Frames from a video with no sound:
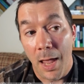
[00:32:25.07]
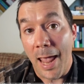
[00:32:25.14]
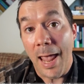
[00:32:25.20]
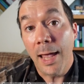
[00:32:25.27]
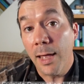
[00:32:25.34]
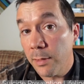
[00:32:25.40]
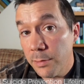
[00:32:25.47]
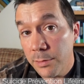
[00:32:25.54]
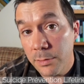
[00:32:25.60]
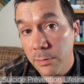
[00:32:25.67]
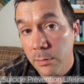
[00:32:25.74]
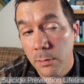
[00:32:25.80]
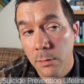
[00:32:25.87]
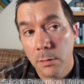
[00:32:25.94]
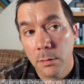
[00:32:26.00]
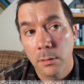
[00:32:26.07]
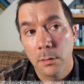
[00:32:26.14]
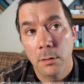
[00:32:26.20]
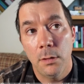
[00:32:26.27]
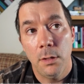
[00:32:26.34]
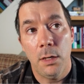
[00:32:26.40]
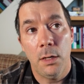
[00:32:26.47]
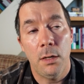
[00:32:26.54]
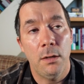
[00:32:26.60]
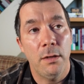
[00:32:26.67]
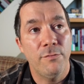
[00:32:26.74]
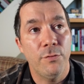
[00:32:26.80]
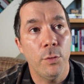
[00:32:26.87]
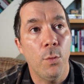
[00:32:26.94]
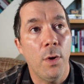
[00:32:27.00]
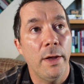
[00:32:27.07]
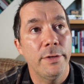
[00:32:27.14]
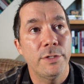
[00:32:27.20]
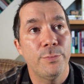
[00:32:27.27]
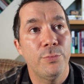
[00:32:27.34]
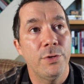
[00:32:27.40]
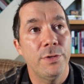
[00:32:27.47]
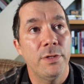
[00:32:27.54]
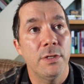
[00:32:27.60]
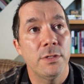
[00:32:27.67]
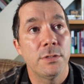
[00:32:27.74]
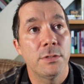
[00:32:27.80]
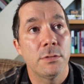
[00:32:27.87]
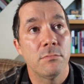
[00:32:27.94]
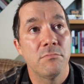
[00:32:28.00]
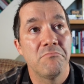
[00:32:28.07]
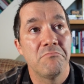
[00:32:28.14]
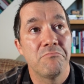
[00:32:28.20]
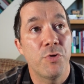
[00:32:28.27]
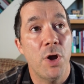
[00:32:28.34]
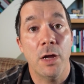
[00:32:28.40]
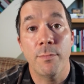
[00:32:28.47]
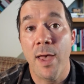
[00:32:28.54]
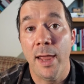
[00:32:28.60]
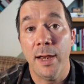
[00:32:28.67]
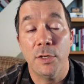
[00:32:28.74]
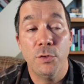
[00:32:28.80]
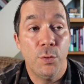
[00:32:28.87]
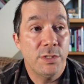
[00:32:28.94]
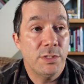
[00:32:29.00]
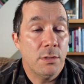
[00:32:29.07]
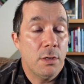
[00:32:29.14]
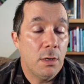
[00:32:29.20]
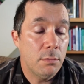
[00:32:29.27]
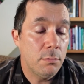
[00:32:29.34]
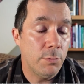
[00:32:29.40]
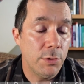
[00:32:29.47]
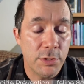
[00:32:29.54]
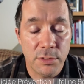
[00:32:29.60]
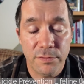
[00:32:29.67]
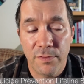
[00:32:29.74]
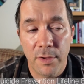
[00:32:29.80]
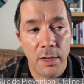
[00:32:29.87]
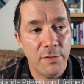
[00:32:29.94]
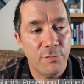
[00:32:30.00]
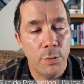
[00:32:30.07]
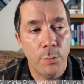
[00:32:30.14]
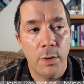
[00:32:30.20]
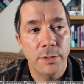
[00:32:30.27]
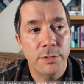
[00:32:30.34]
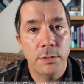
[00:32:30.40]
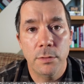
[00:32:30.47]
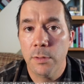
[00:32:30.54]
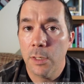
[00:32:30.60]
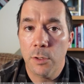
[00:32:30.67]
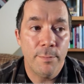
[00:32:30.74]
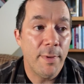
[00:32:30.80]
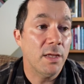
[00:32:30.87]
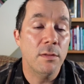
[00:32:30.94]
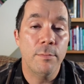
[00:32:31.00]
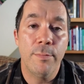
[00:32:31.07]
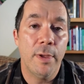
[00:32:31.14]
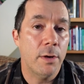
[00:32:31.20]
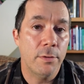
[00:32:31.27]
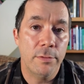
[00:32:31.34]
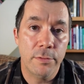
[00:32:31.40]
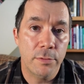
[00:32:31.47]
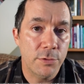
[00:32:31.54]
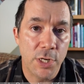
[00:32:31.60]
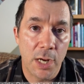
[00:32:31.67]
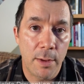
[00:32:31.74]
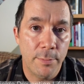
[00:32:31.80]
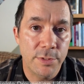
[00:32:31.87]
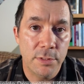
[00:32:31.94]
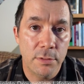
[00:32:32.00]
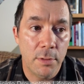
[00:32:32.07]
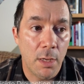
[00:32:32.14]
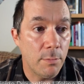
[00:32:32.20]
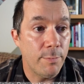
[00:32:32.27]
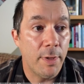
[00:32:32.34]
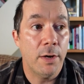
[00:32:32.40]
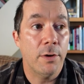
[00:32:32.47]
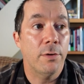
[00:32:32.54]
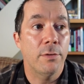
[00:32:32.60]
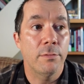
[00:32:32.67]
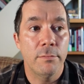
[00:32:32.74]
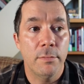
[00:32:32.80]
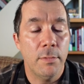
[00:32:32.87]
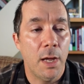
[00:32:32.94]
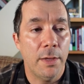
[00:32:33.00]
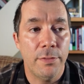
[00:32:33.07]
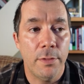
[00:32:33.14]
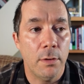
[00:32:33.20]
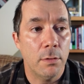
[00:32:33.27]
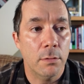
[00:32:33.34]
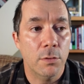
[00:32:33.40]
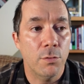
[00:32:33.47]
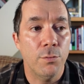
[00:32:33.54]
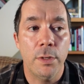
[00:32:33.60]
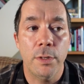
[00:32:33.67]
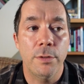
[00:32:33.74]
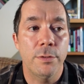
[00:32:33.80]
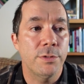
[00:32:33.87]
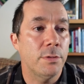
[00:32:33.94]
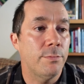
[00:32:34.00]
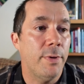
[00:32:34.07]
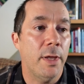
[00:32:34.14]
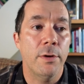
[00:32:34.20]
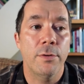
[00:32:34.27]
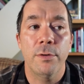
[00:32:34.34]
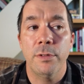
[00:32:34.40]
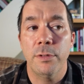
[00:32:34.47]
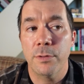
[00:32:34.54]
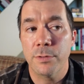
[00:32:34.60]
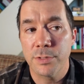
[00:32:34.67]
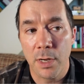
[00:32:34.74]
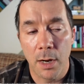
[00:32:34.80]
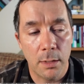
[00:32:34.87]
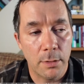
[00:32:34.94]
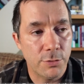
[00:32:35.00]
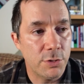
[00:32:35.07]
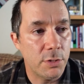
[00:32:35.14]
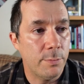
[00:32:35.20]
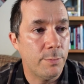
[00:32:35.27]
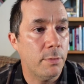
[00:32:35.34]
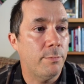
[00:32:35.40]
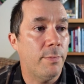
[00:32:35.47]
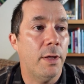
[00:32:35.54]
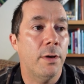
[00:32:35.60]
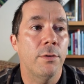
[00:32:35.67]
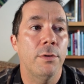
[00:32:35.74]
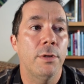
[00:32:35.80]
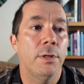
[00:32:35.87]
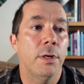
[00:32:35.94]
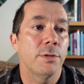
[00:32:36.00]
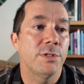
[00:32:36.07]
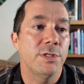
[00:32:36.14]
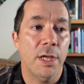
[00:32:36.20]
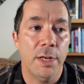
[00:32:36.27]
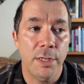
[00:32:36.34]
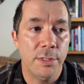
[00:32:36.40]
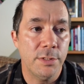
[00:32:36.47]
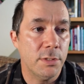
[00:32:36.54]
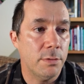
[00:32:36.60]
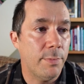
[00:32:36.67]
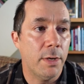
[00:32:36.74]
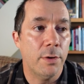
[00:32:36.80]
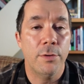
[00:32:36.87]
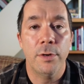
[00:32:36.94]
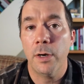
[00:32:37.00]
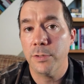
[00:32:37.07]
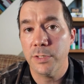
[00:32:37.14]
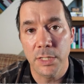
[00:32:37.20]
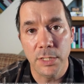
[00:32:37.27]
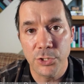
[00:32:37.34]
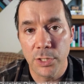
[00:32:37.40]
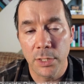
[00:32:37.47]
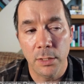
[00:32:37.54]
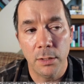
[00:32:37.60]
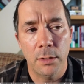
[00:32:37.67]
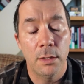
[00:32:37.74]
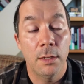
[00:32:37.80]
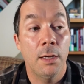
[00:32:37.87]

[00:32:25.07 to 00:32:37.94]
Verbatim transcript: And if we want to put this pragmatic twist on, which is fine if we want to, it'll make them better at their jobs, and better at their careers, and better in their scholarship, and better in our studies, and better in our teaching.